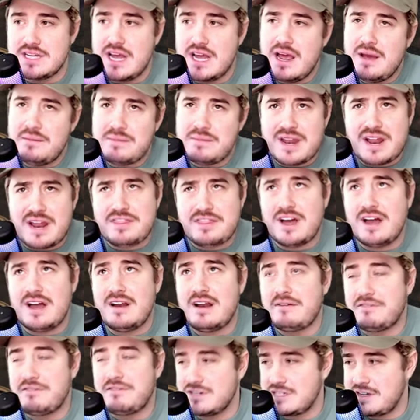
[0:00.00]
But then I
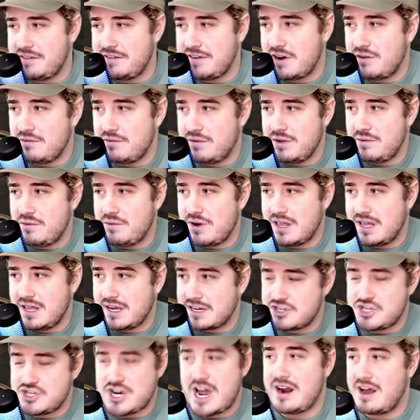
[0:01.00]
thought, first off, I don't really want to
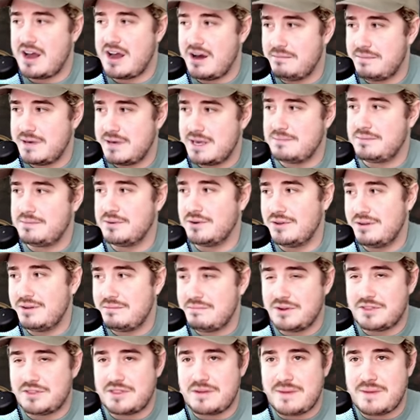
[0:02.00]
like shout out people
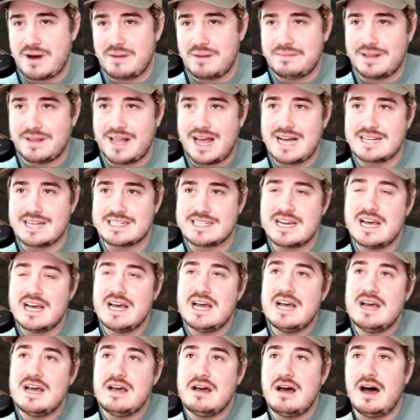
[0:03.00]
and put them on blast.
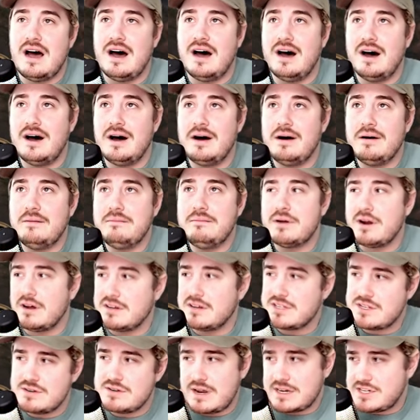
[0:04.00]
Uh, but
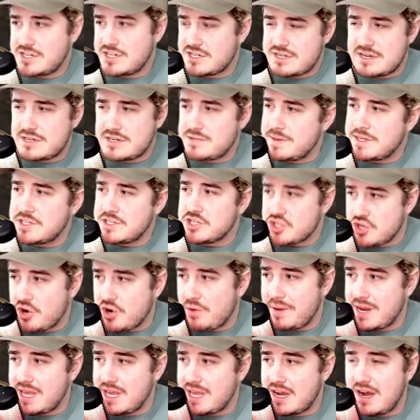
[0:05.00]
also, I just it's been
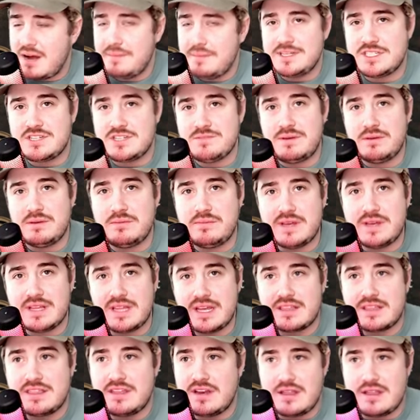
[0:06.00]
so many comments of people being
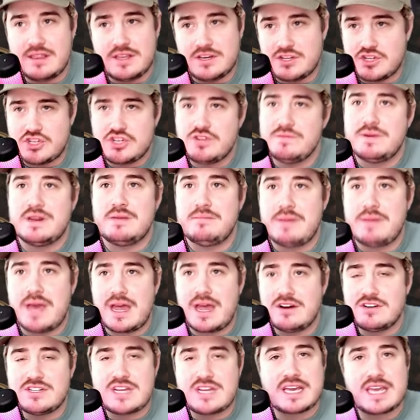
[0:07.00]
like, there, there's too many
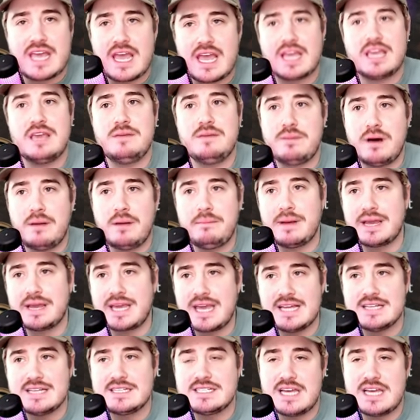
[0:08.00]
banners, I can't keep up, I
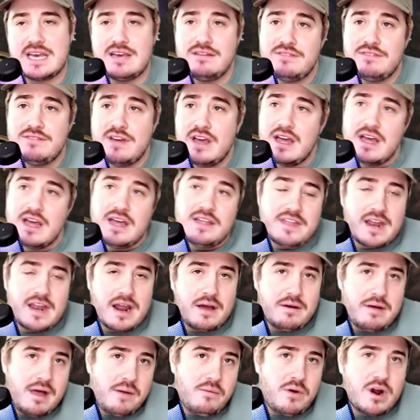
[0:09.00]
can't save. That
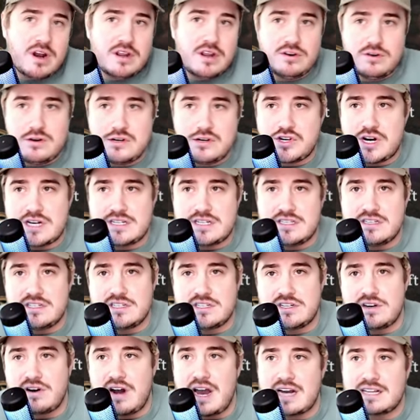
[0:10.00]
I, I wanted to address
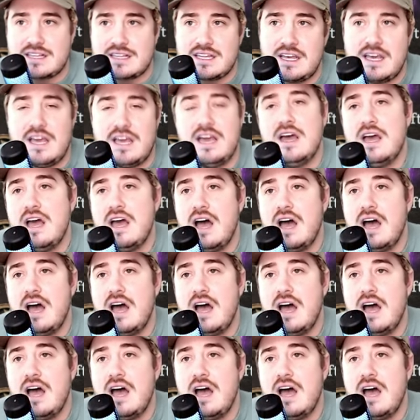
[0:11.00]
this directly.